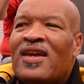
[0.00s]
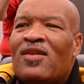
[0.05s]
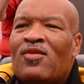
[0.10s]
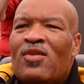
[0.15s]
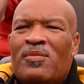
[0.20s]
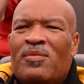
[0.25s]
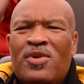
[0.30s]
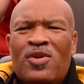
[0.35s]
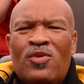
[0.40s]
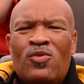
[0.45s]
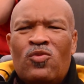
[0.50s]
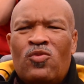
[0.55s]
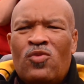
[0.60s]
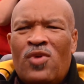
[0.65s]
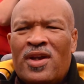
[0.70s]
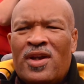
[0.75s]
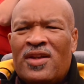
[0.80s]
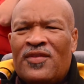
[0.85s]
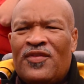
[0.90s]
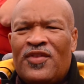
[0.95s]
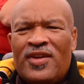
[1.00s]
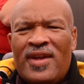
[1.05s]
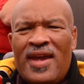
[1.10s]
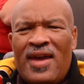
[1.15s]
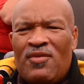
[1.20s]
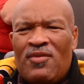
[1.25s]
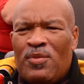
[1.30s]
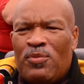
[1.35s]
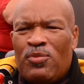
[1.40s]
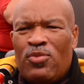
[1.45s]
it would be wonderful to
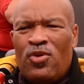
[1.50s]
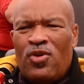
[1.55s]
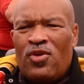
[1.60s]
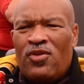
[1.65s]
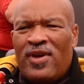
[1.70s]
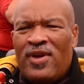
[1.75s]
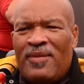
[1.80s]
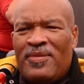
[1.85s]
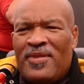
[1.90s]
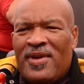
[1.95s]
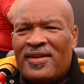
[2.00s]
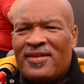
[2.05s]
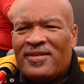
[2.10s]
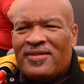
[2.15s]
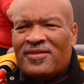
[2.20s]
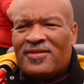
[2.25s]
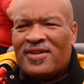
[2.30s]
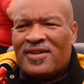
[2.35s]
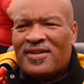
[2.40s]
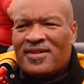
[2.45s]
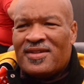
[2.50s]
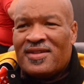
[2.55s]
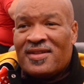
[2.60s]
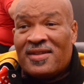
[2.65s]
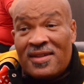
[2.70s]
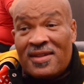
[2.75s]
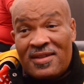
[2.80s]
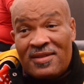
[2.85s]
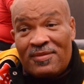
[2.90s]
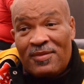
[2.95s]
have a program that could
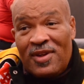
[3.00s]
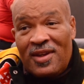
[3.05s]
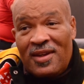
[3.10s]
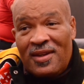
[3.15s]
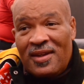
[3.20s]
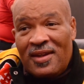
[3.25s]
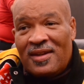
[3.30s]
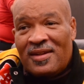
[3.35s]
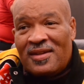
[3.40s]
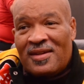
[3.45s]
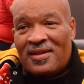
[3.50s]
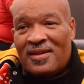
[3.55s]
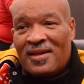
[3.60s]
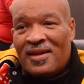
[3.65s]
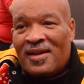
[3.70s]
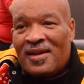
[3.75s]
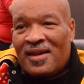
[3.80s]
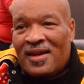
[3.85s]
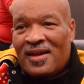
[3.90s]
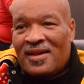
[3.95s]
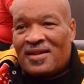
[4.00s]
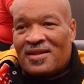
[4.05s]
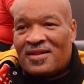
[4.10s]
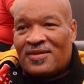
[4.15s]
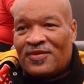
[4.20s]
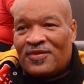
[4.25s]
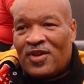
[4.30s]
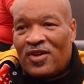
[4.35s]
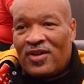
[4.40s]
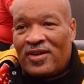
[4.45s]
assist me in this
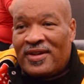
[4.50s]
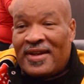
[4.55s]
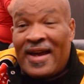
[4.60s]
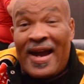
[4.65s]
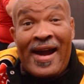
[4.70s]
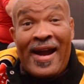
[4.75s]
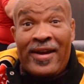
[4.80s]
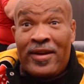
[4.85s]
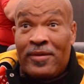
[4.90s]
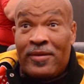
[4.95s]
very dire